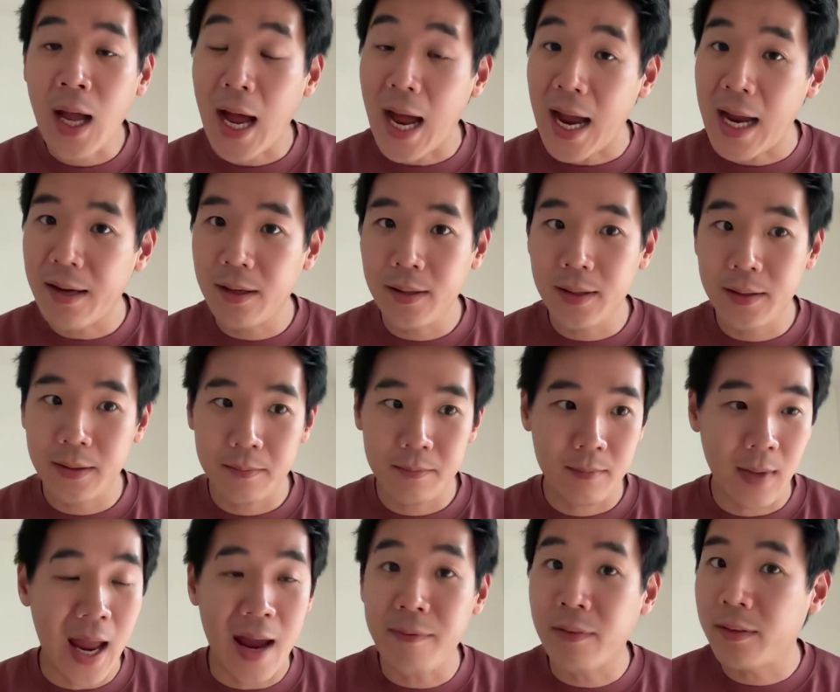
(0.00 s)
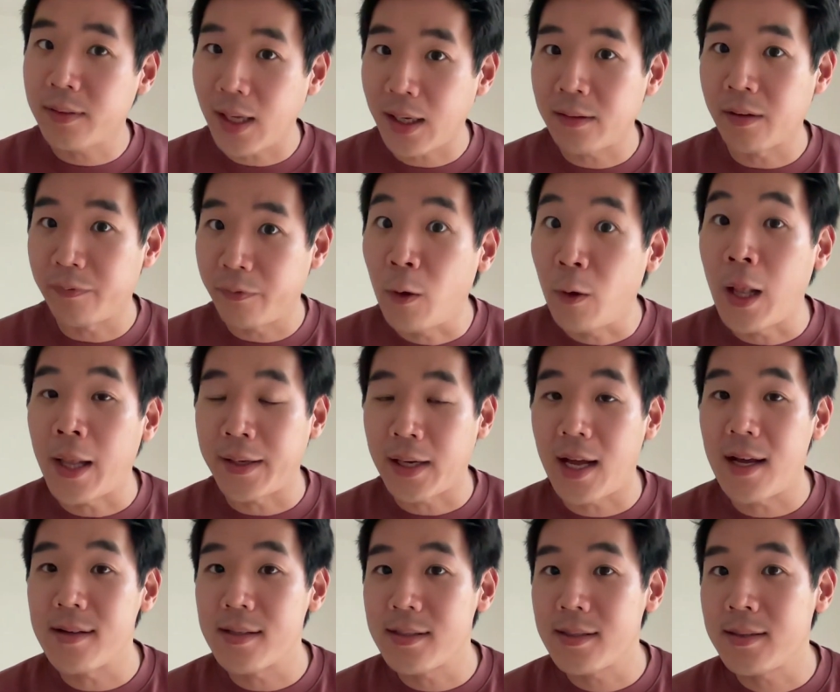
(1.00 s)
I haven't done the full
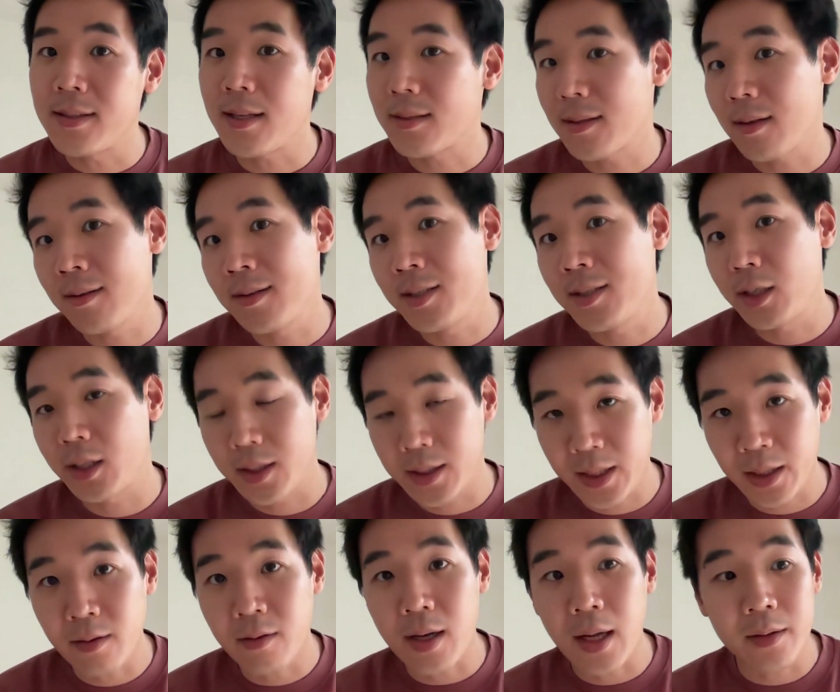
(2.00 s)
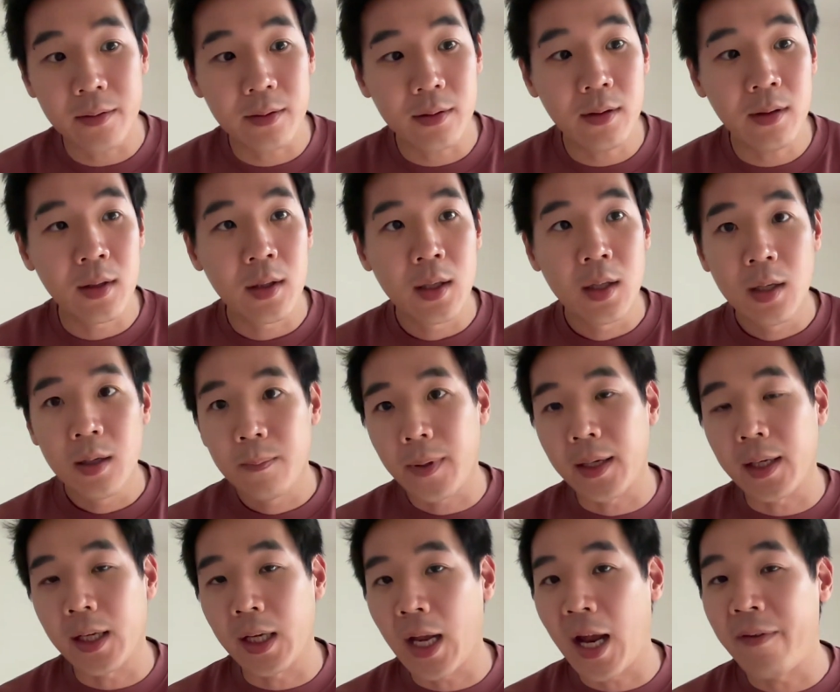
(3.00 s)
analysis yet on Shinokanto,
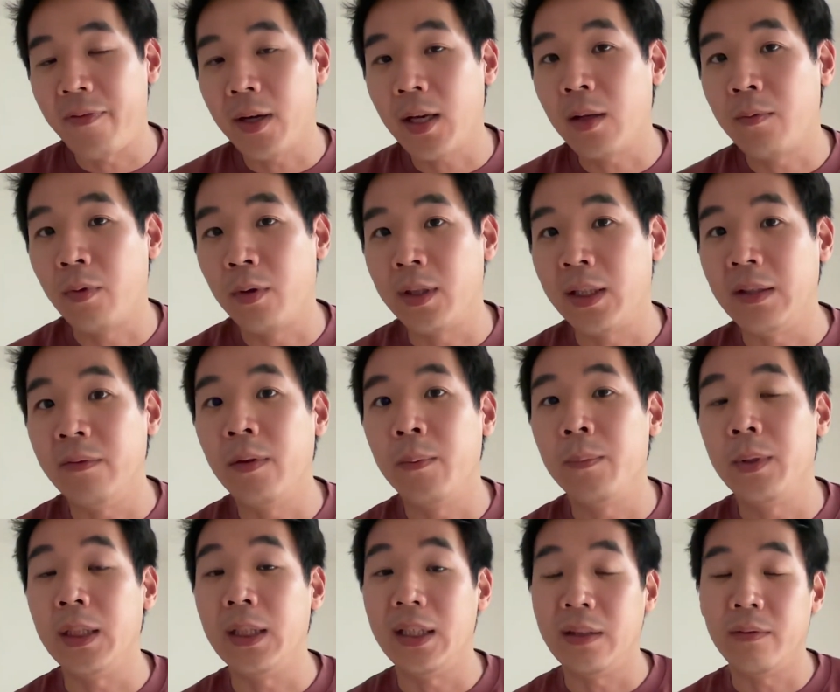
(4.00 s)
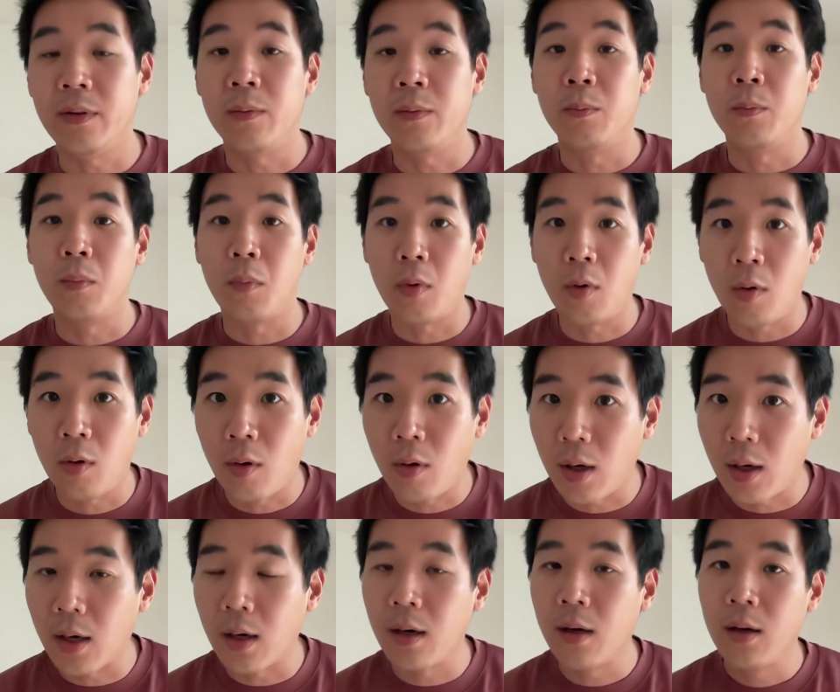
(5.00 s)
but I think it would even be even
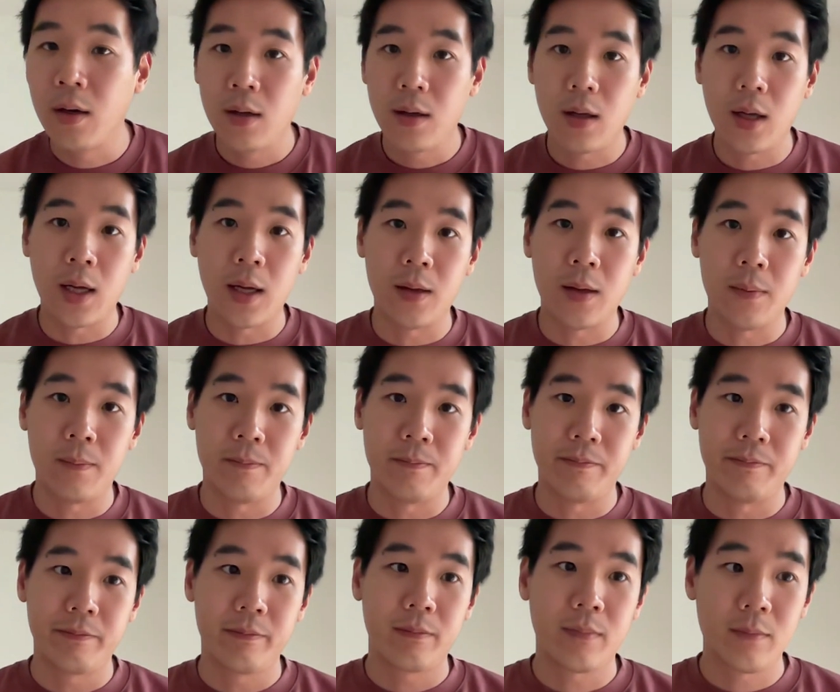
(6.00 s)
more uneven